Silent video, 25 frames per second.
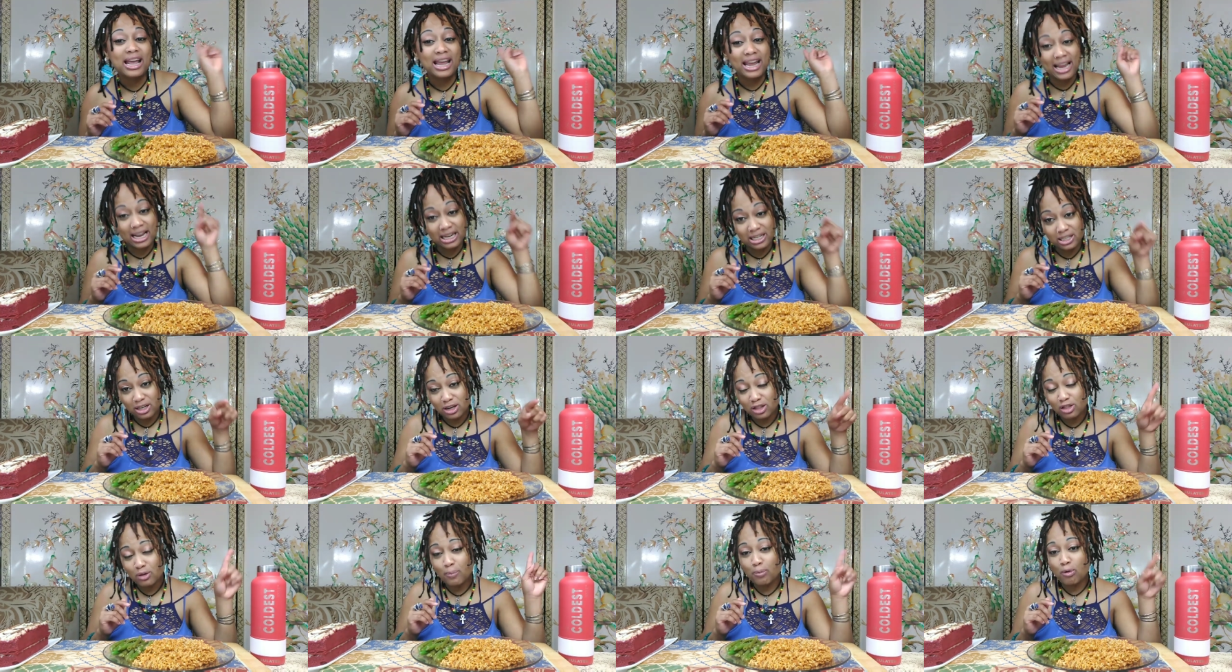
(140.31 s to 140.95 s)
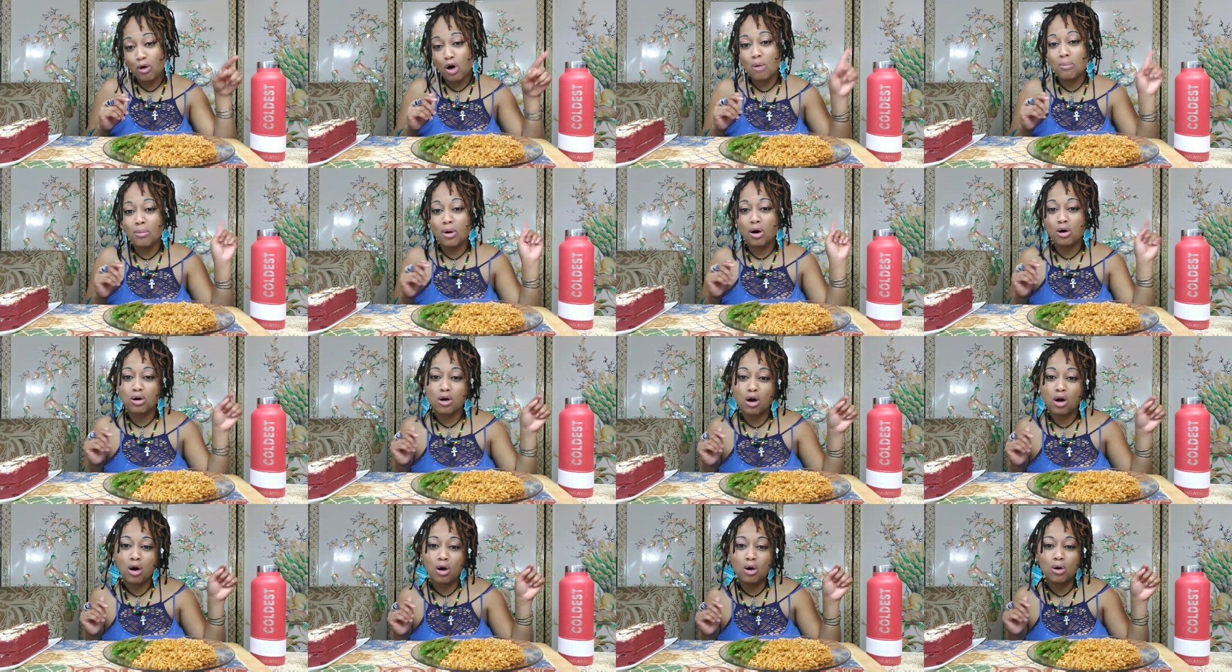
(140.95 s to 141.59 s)
enter the
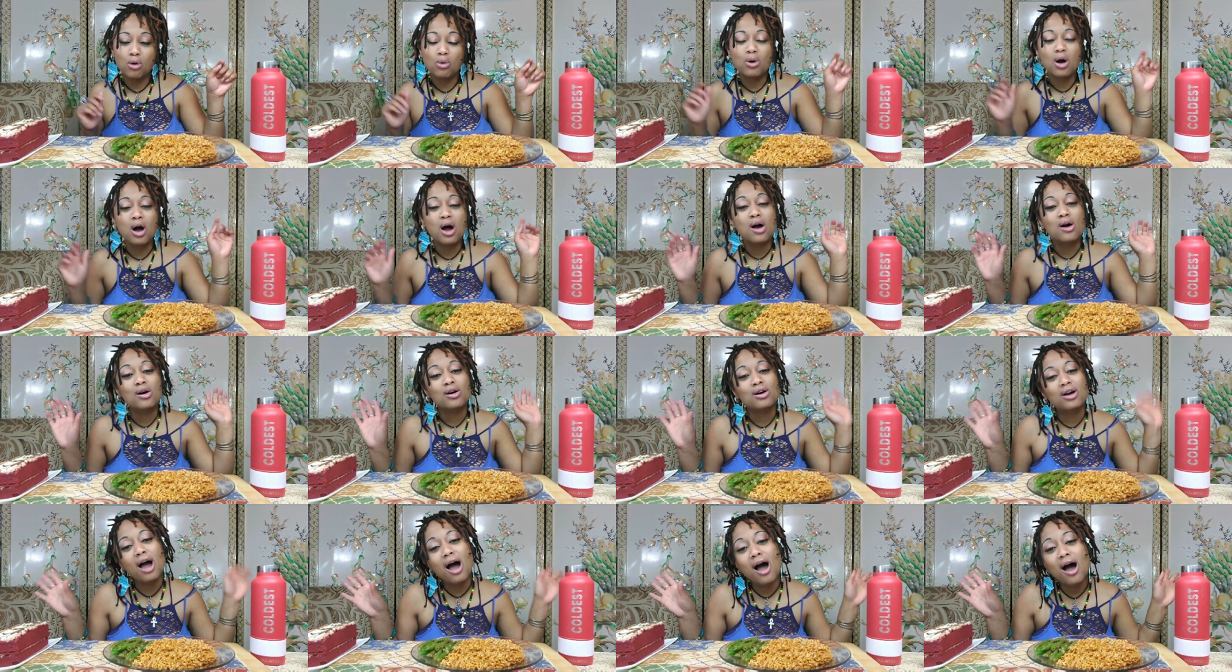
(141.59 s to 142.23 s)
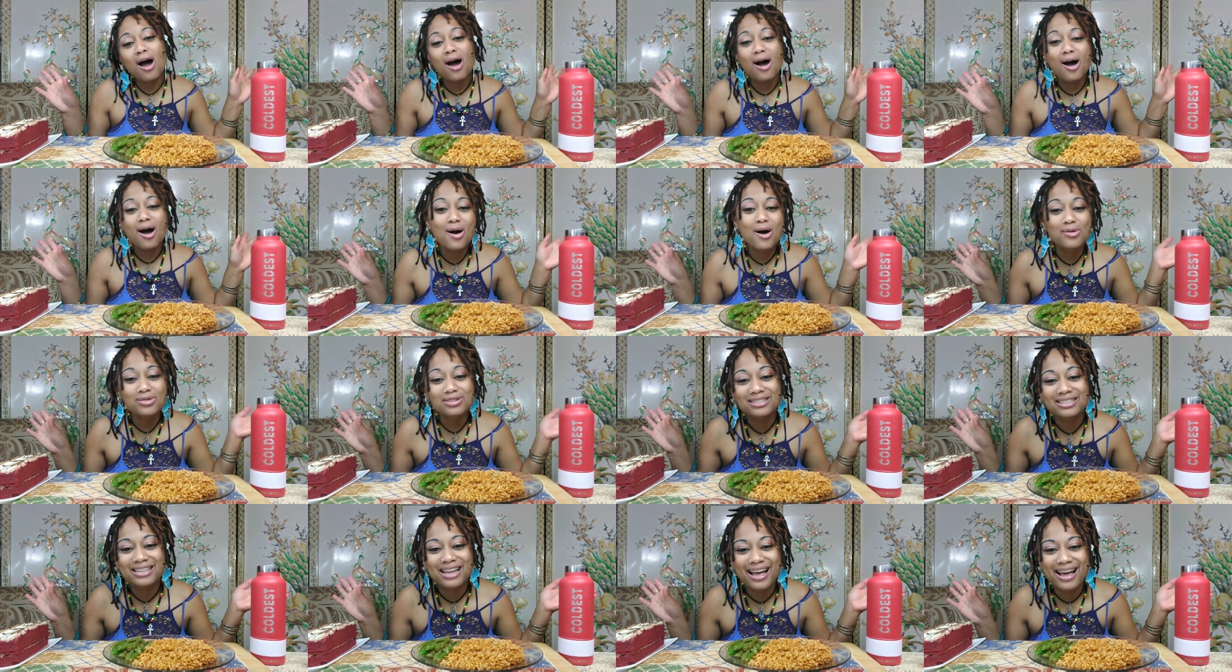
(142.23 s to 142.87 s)
promo code
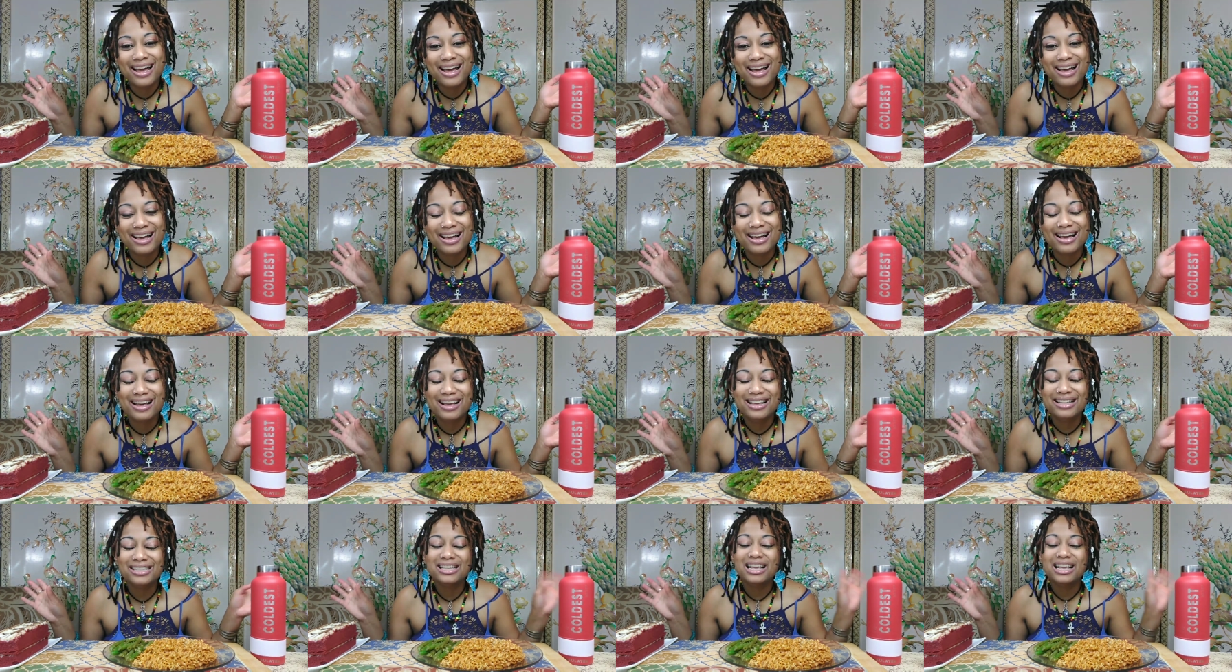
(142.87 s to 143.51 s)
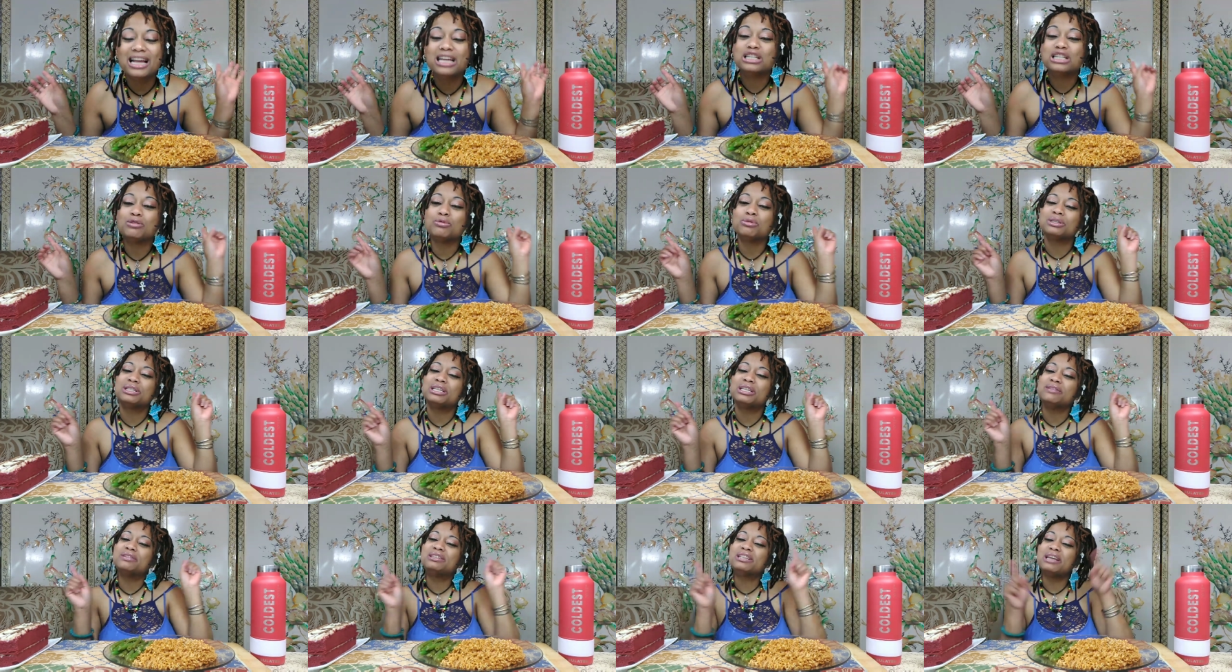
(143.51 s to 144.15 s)
COLDEST to
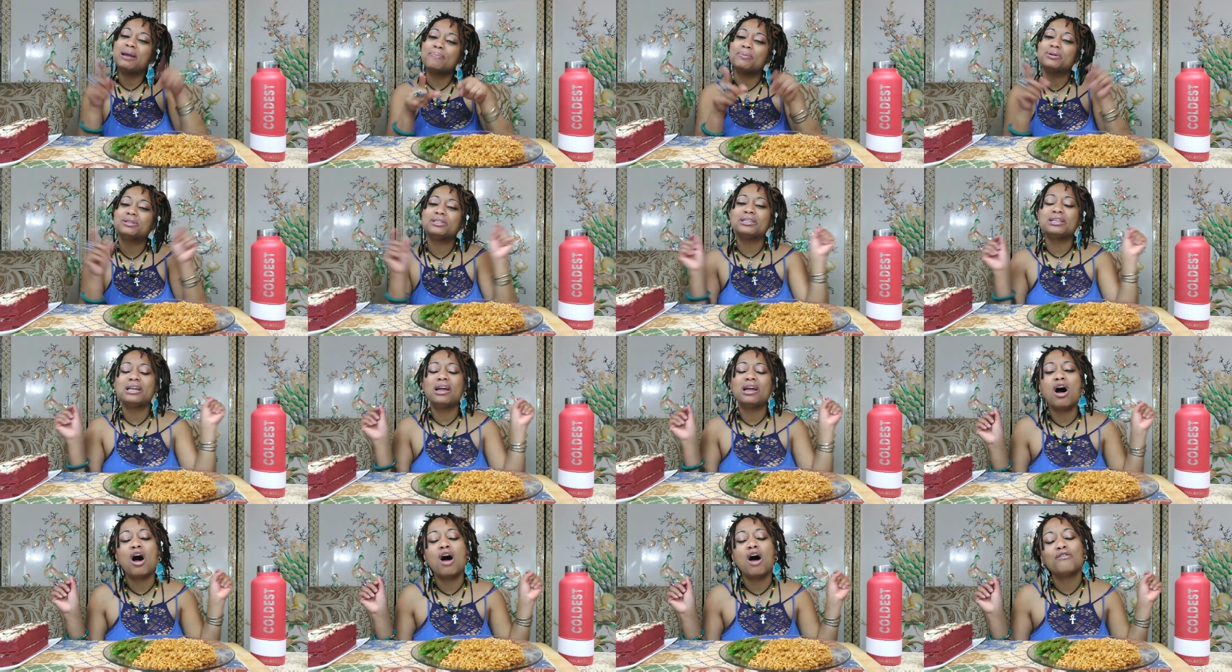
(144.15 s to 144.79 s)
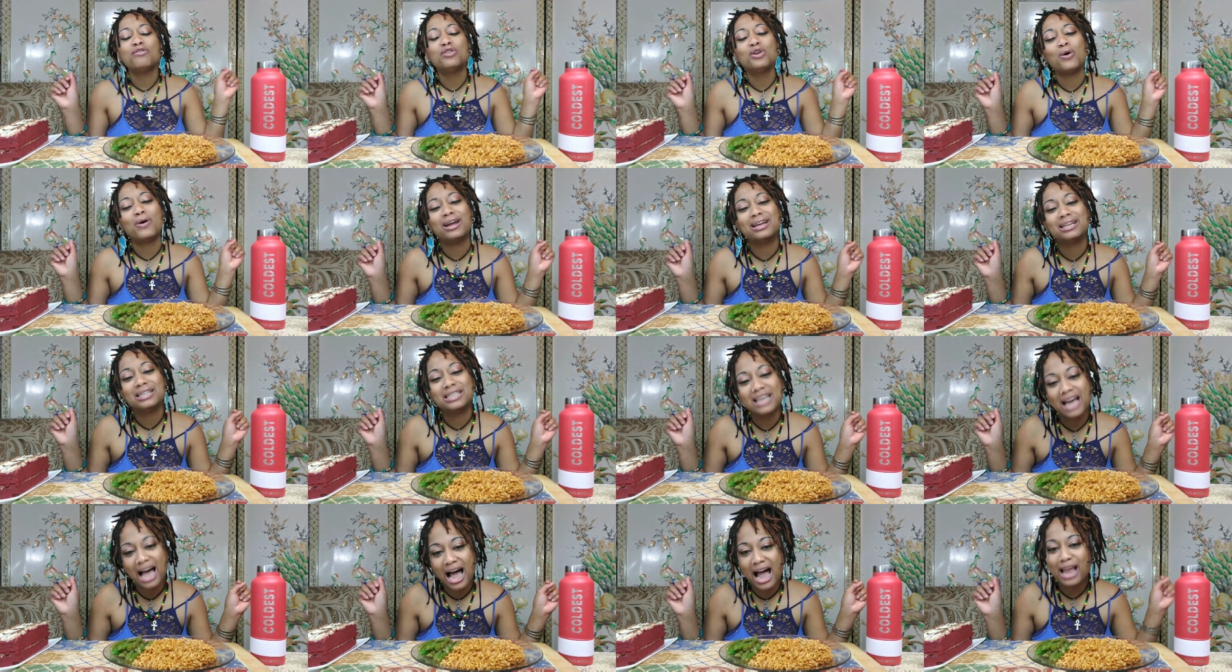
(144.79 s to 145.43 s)
receive 10% off your
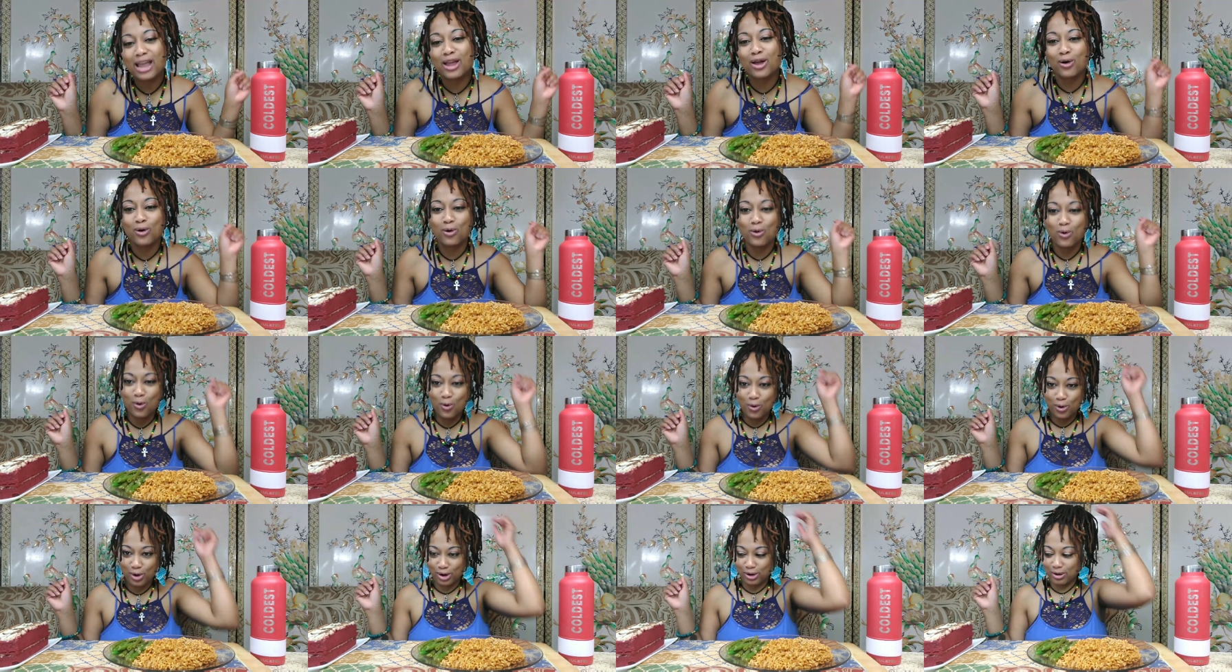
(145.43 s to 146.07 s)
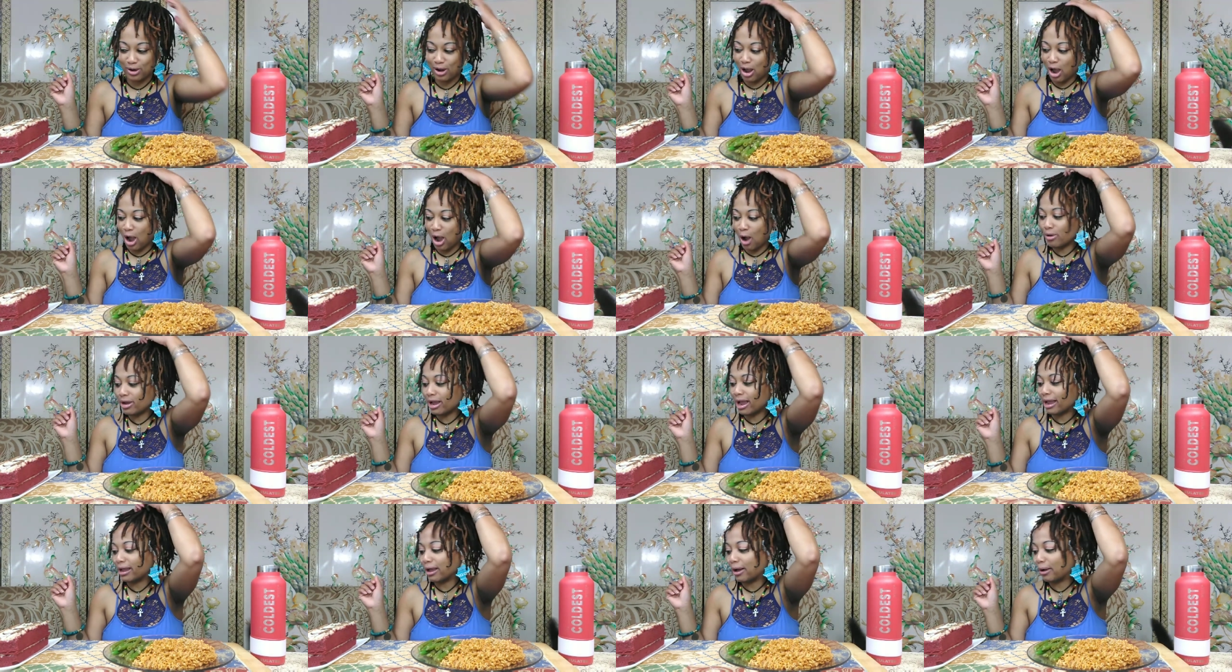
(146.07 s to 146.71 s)
entire order.
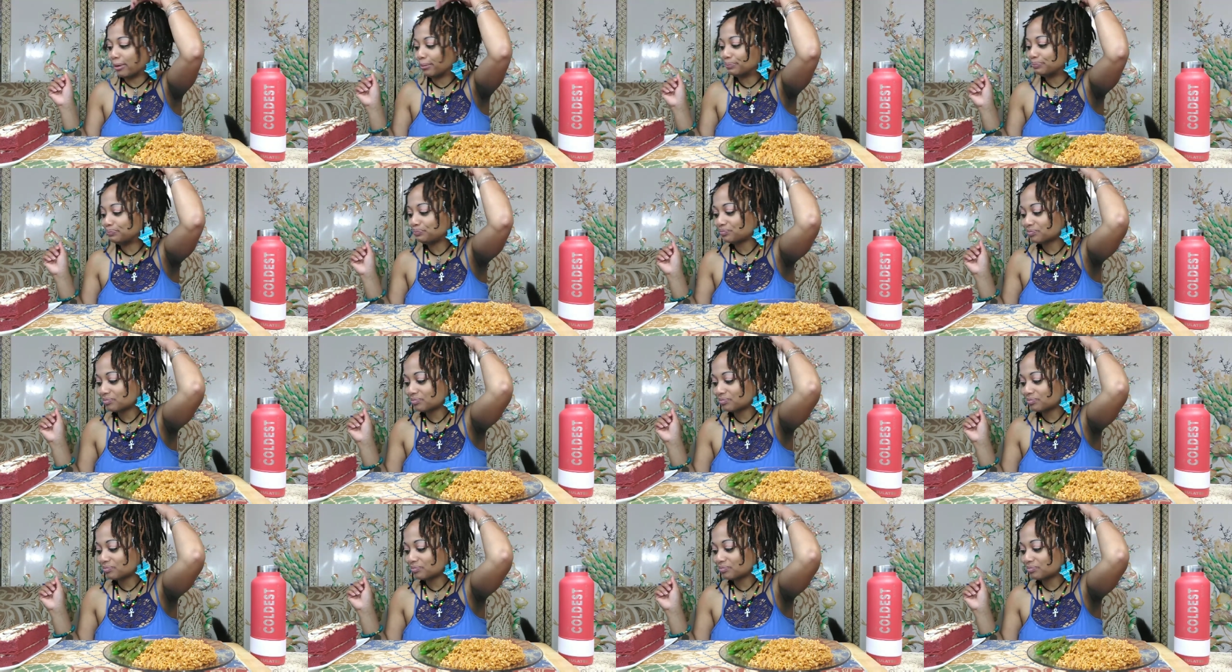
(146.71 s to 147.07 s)
Okay, y'all.